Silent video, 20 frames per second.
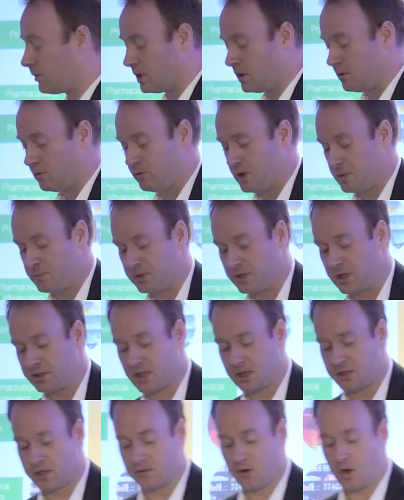
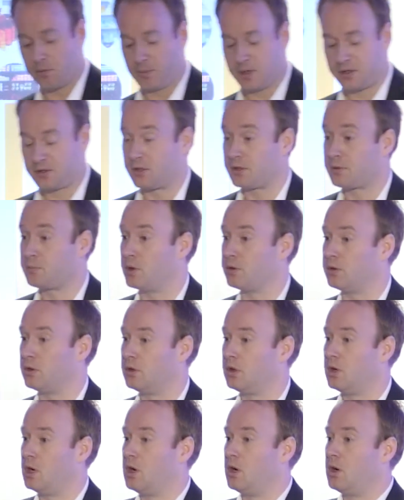representation of our business
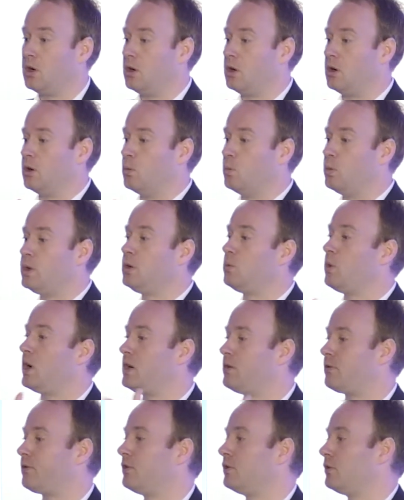model. We
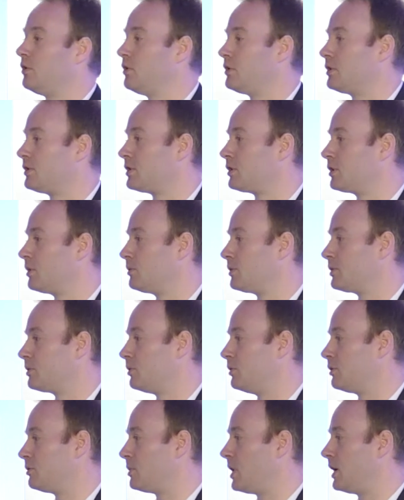wait for an order to come to
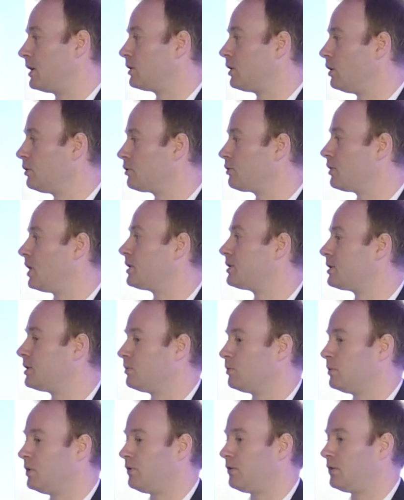us by
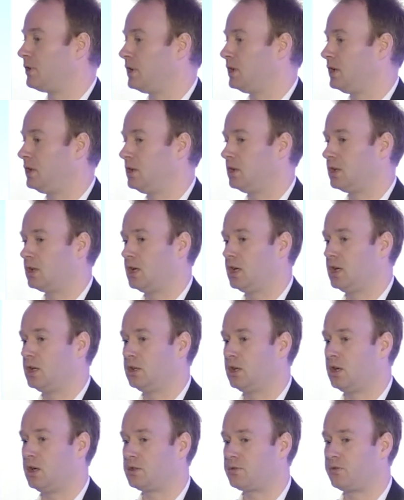contracting with the
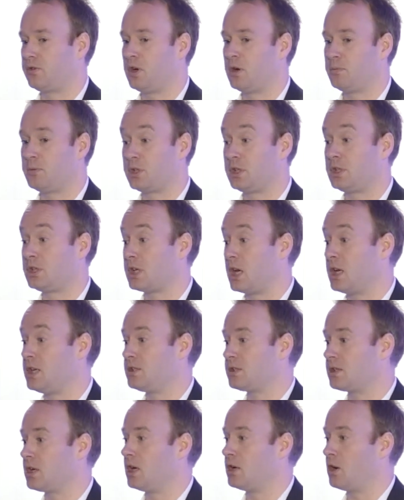large pharmacy
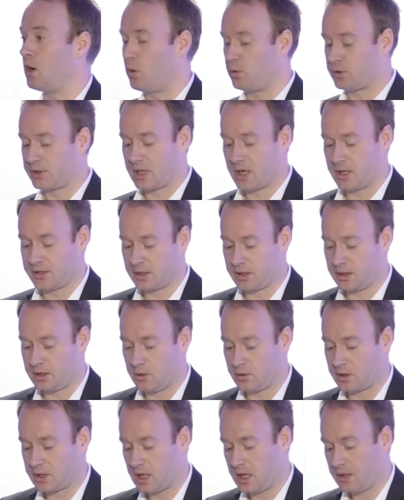chains and wholesalers in the
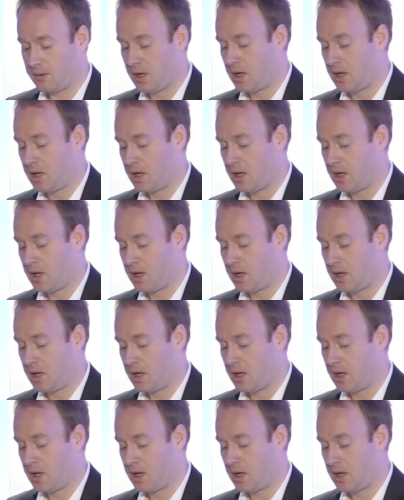UK,